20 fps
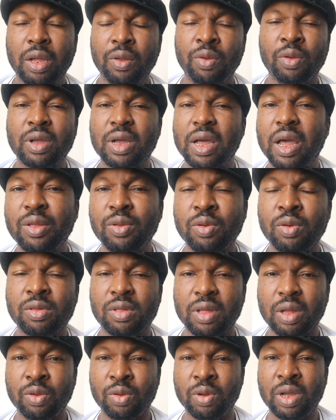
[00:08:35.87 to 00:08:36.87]
You can't
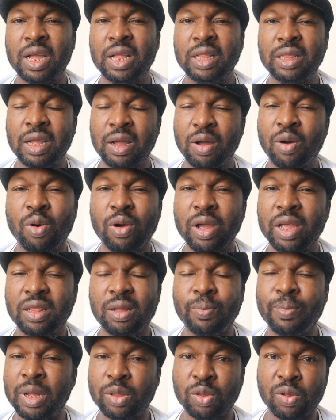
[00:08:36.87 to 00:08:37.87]
use Uganda or
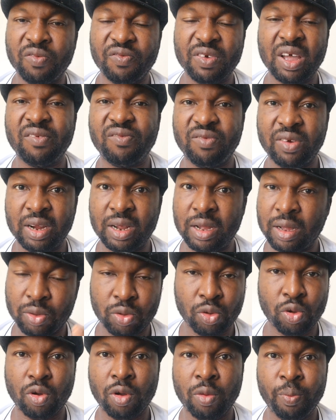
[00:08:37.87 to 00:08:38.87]
any part of Africa
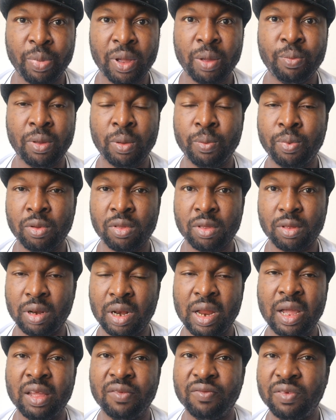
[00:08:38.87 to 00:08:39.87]
to compare people's
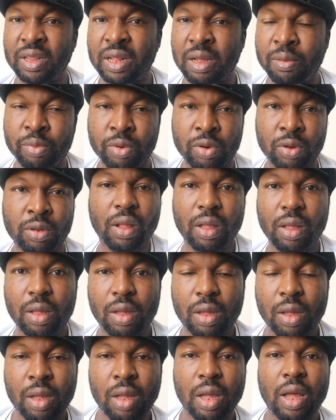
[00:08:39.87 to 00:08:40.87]
life in abroad.
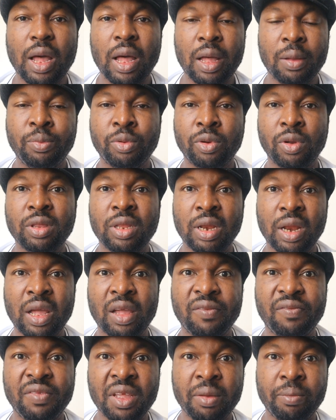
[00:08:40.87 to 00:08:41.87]
Abroad
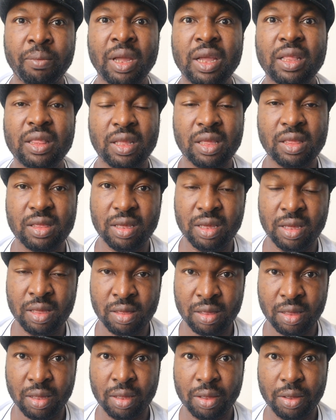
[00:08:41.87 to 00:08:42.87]
life, they make things
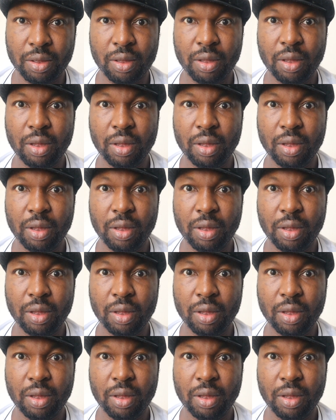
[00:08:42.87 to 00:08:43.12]
easy.